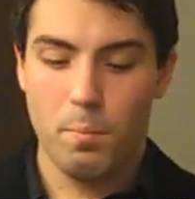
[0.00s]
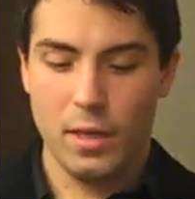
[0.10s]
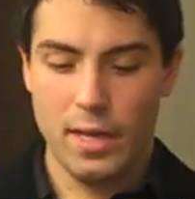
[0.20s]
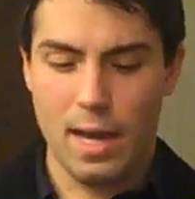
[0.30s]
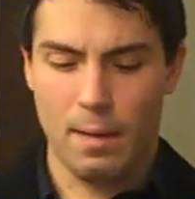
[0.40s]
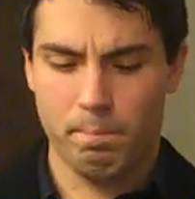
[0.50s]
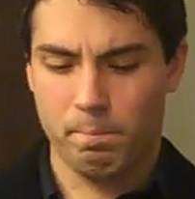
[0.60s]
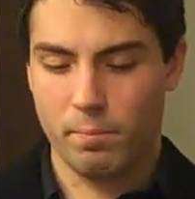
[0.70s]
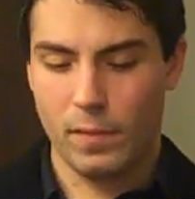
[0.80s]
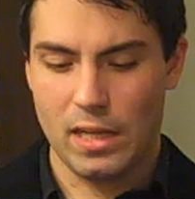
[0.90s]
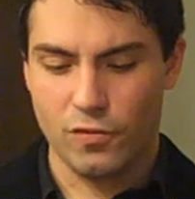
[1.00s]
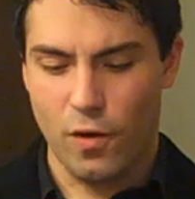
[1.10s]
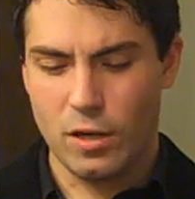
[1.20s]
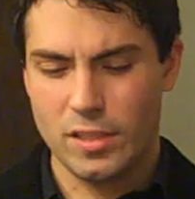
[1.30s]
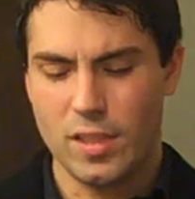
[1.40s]
But yeah, as
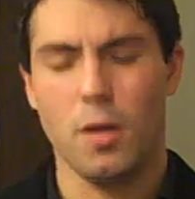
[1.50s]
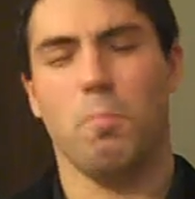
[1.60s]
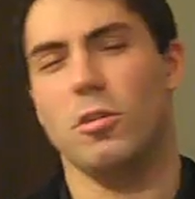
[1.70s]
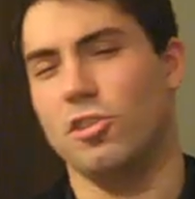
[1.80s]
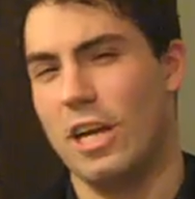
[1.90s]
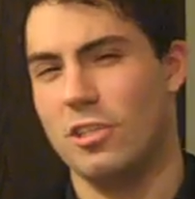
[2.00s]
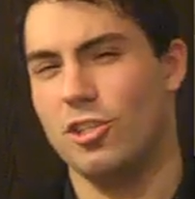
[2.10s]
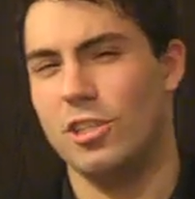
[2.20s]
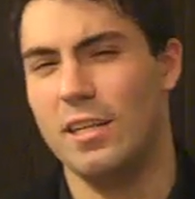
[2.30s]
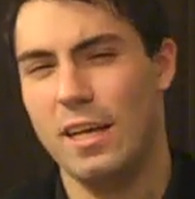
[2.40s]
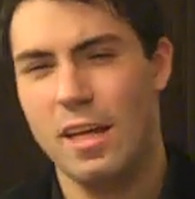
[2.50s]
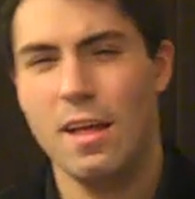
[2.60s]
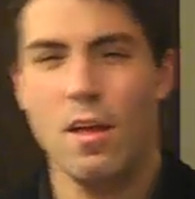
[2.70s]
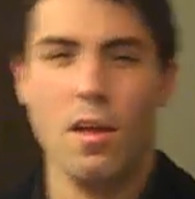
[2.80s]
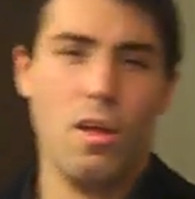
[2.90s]
far as the projection
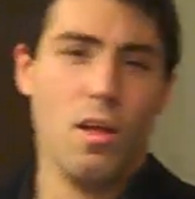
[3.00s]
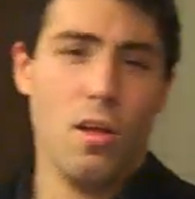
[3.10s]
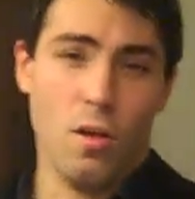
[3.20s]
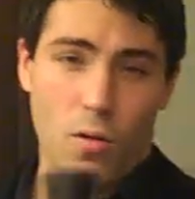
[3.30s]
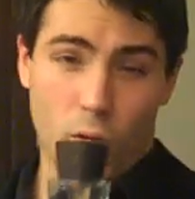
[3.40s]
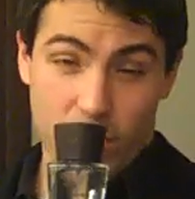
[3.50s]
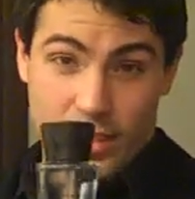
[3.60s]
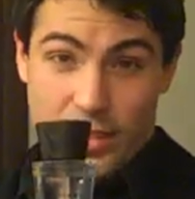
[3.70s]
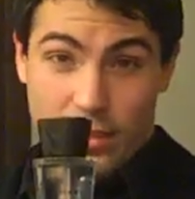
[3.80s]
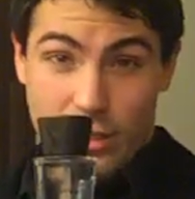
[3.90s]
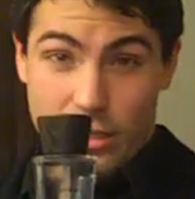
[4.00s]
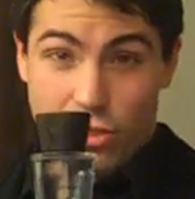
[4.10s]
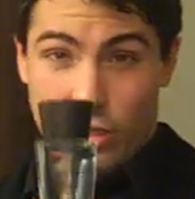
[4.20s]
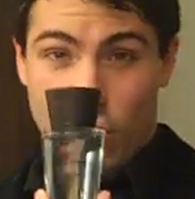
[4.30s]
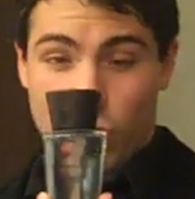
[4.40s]
or the
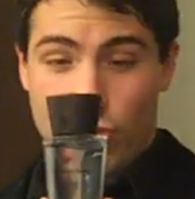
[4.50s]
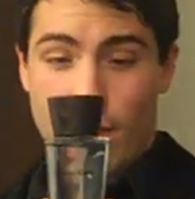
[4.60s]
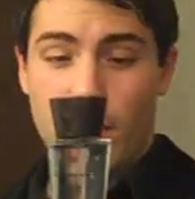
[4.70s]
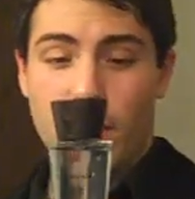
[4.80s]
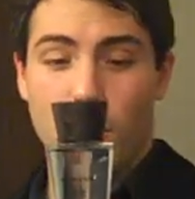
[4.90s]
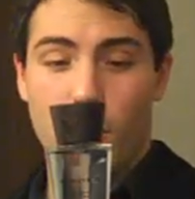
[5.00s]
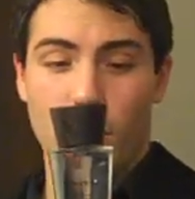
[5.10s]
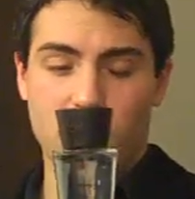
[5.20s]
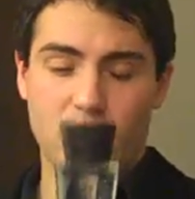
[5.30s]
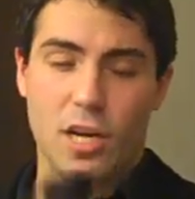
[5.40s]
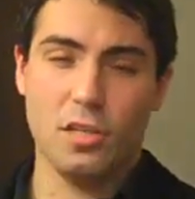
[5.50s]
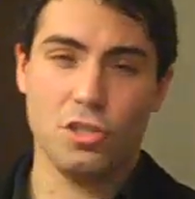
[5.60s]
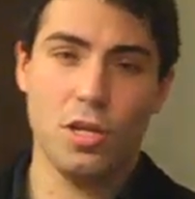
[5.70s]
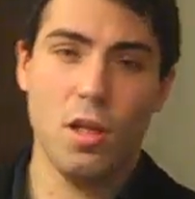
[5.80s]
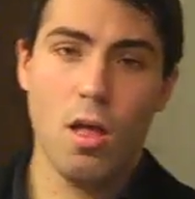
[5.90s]
sillage and longevity of Burberry's
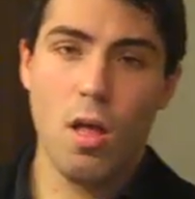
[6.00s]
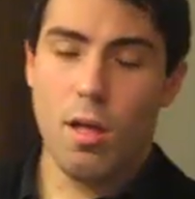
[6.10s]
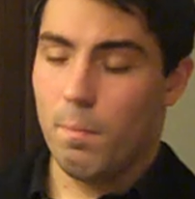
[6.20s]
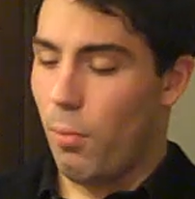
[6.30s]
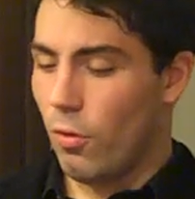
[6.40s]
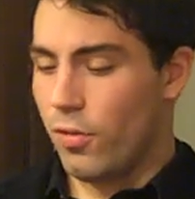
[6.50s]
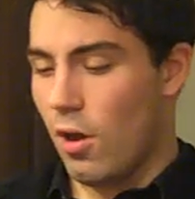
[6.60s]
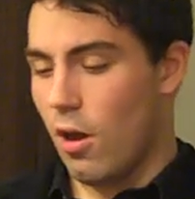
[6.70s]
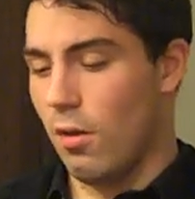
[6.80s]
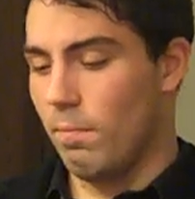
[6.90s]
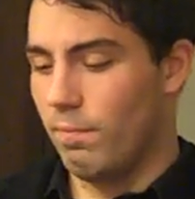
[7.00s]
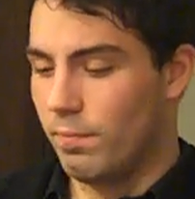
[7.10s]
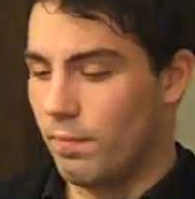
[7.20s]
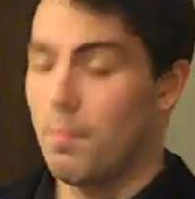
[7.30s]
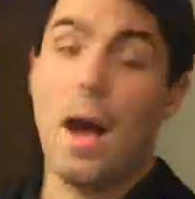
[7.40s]
Touch, both are
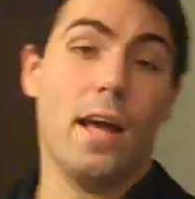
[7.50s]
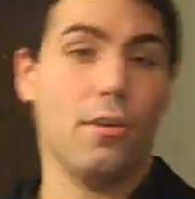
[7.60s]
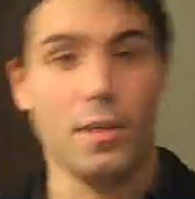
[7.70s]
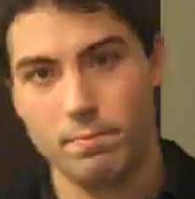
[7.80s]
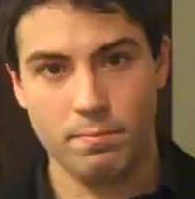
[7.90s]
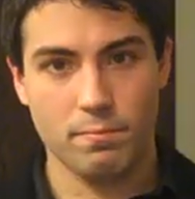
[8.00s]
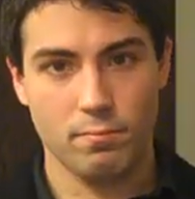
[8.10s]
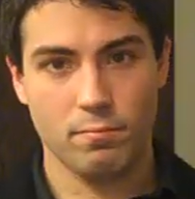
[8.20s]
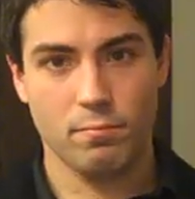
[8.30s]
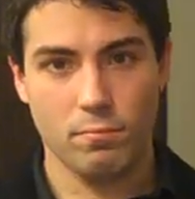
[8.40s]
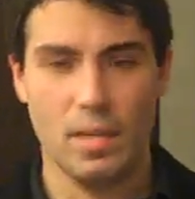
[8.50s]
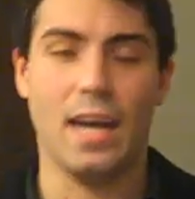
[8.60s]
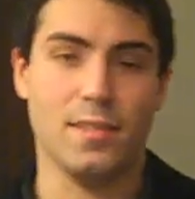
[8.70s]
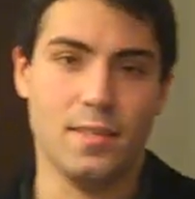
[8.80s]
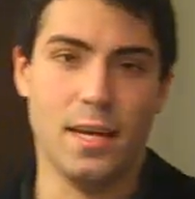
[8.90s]
moderate,
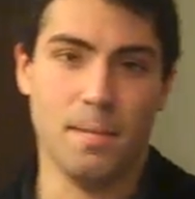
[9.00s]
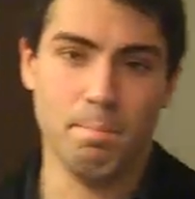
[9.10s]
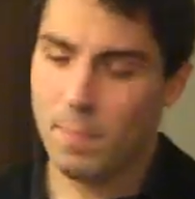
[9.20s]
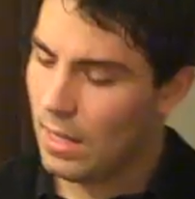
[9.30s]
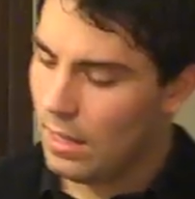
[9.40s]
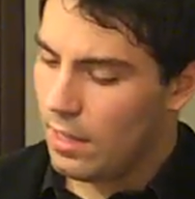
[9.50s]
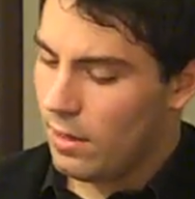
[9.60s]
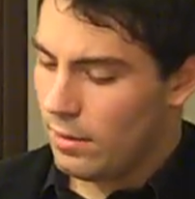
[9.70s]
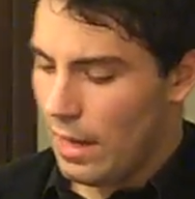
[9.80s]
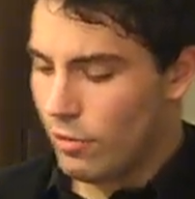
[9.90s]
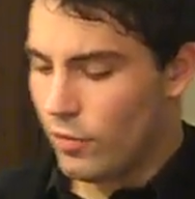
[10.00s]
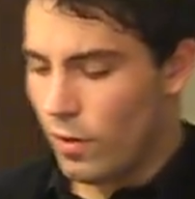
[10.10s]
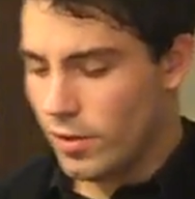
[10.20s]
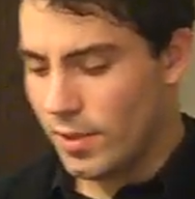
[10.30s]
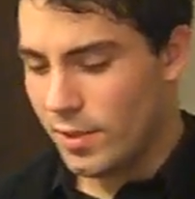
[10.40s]
I'd say. Now as
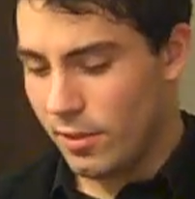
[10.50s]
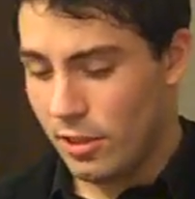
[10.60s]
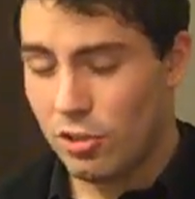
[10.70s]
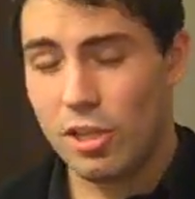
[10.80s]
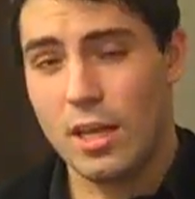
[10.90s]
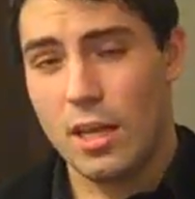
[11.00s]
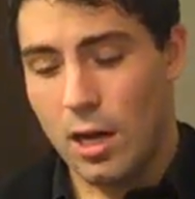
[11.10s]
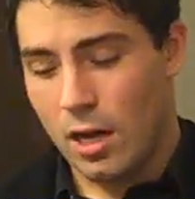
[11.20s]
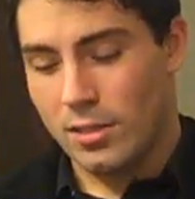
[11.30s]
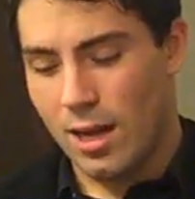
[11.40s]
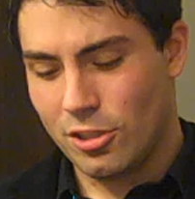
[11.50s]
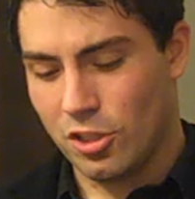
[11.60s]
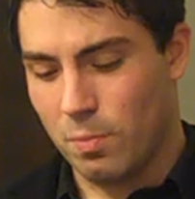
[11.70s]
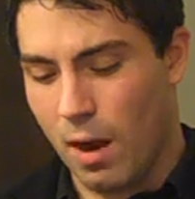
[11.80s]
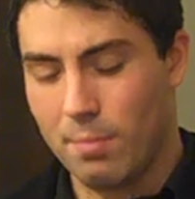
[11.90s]
far as the sillage, Touch
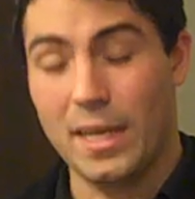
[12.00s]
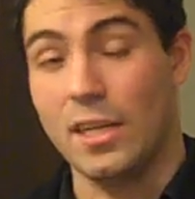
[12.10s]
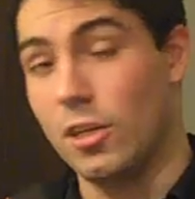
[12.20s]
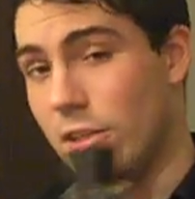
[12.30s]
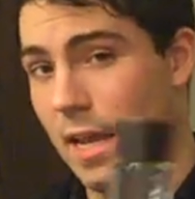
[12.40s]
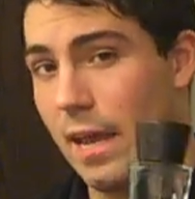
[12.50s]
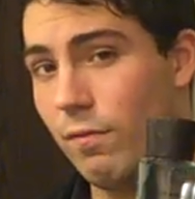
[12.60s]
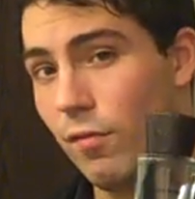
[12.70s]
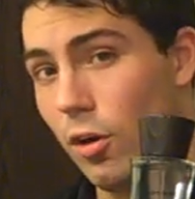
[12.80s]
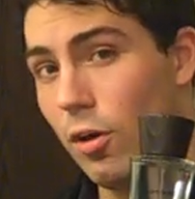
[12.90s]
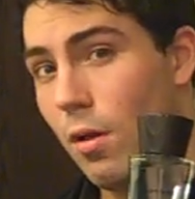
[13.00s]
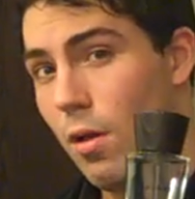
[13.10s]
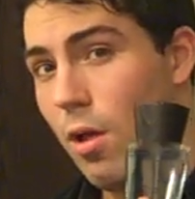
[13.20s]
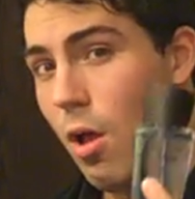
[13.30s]
is probably a good name for